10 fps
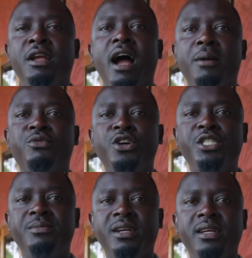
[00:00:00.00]

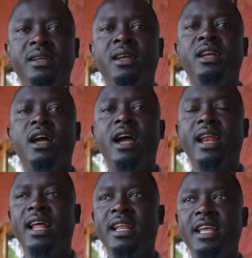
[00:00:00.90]
approached me, and
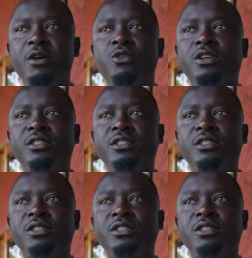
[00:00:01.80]
then